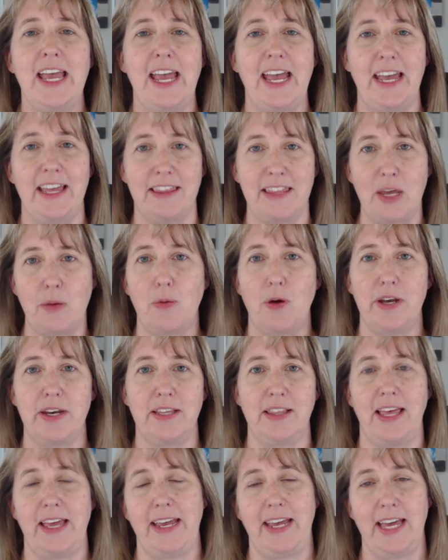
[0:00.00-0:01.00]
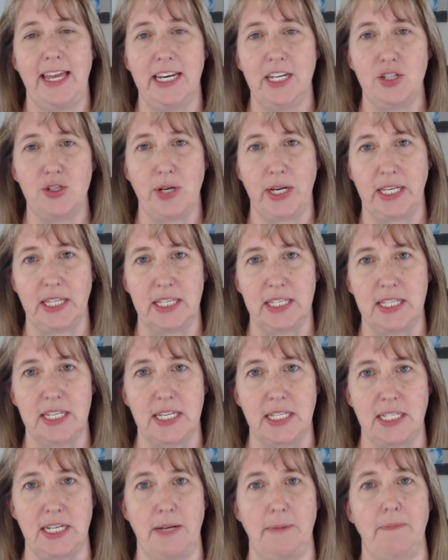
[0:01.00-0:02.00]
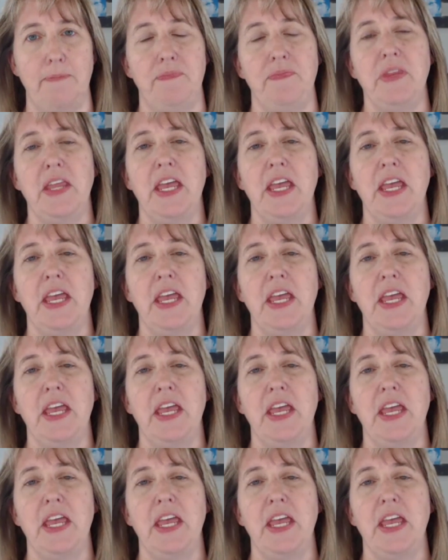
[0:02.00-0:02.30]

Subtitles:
and they want to like kind of trick the system.